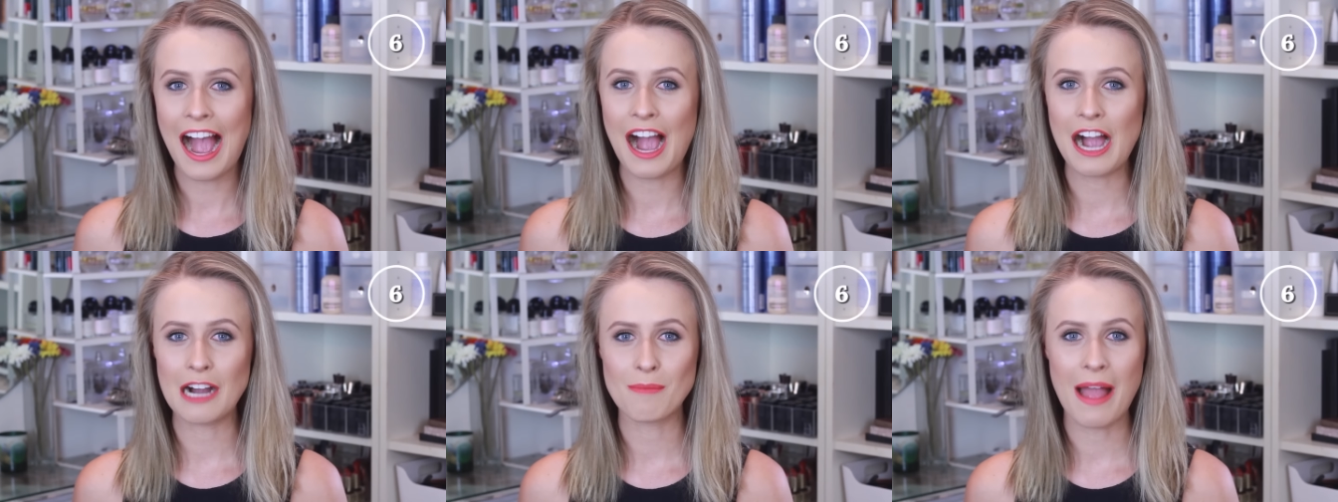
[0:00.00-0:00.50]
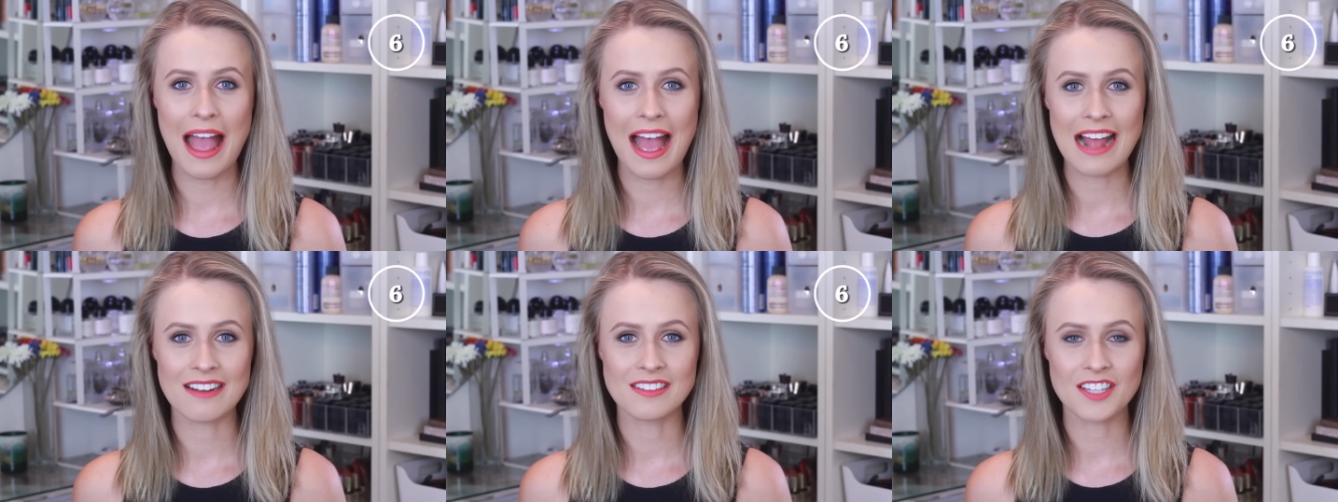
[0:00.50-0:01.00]

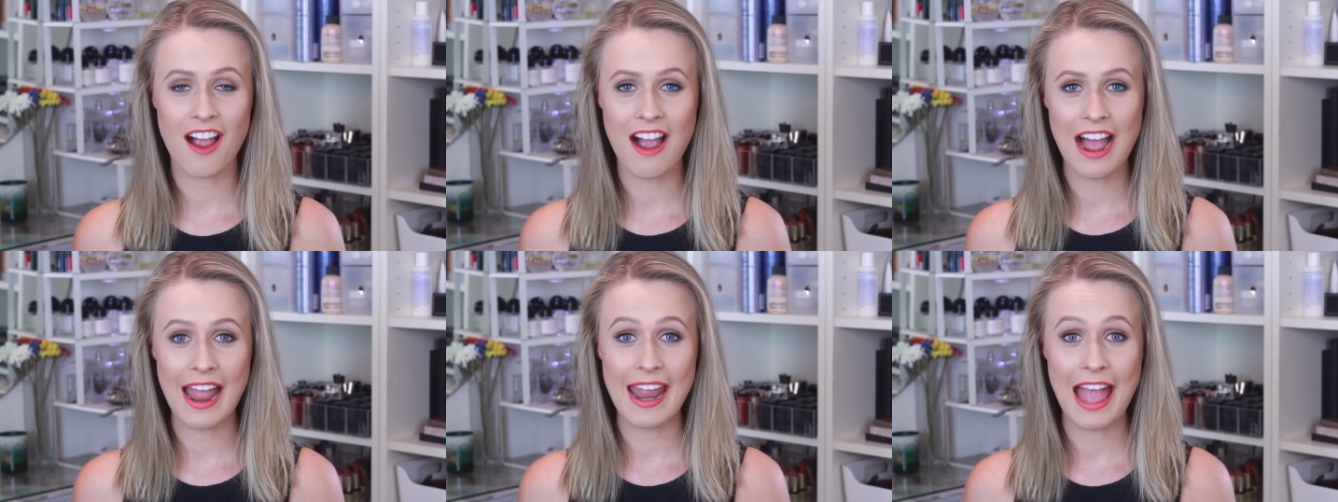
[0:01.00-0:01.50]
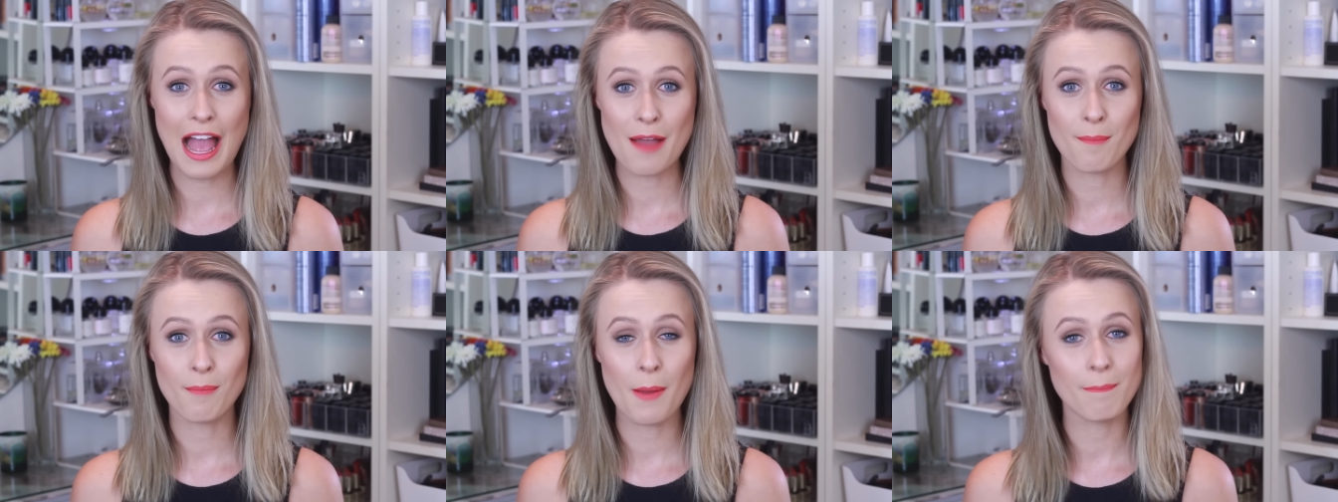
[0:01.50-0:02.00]
and I
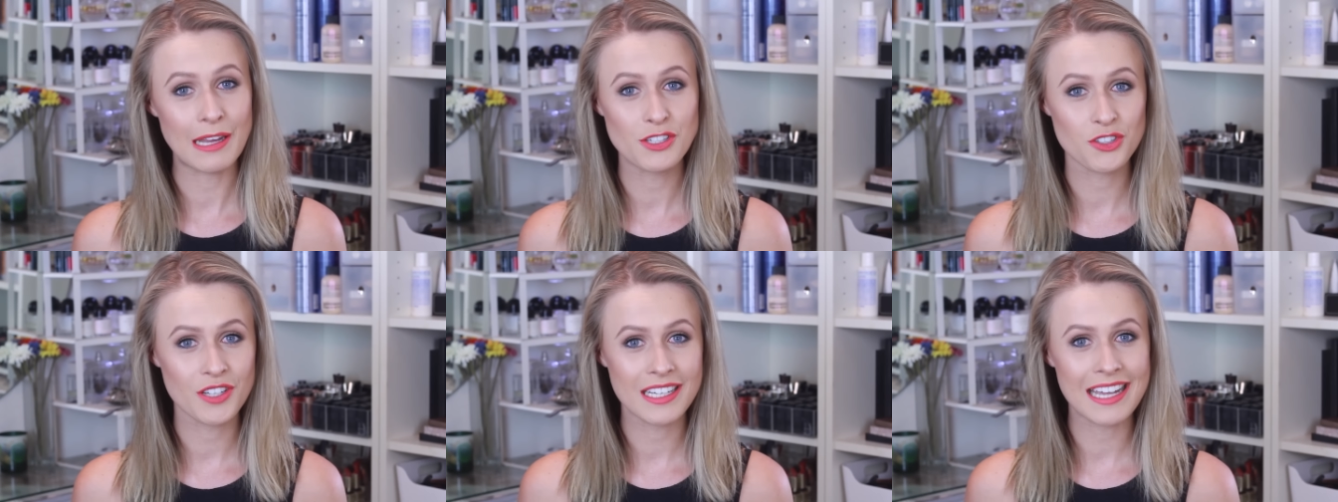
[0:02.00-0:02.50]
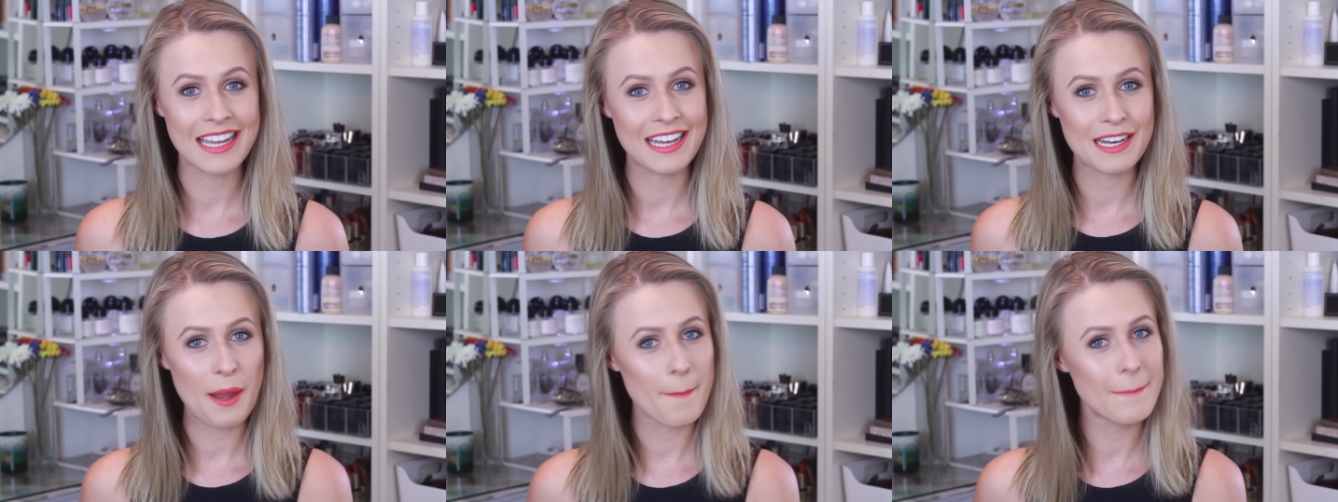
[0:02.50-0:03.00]
am majoring
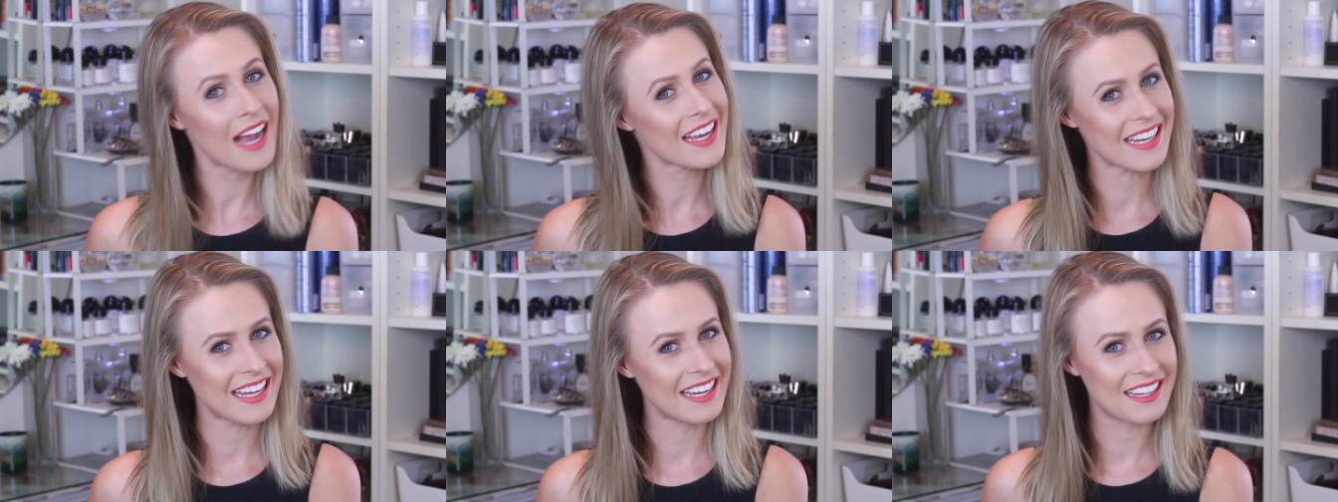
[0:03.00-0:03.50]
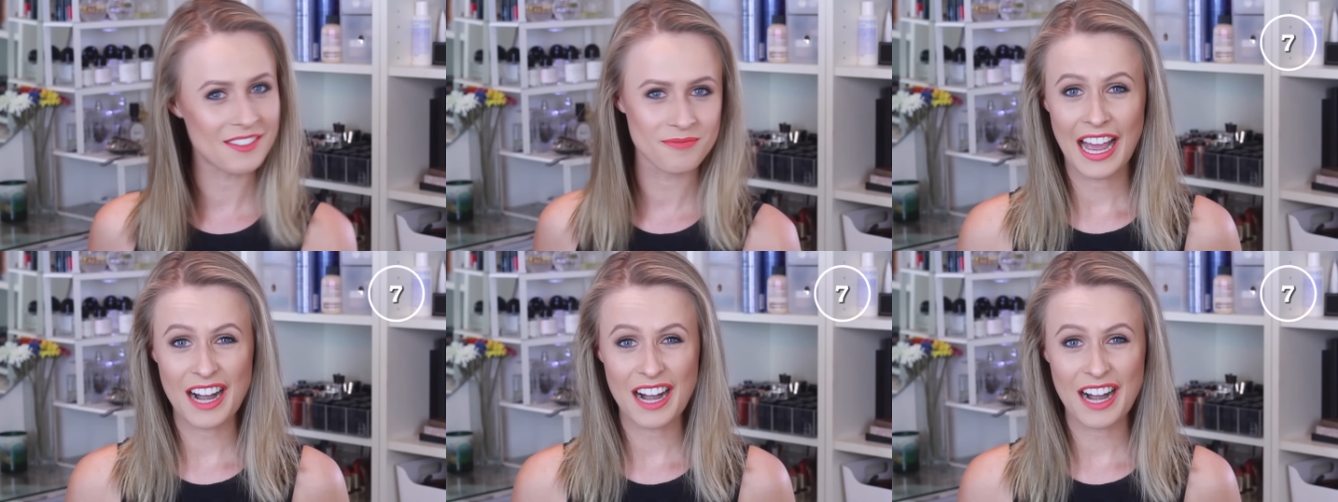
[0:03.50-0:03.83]
in marketing.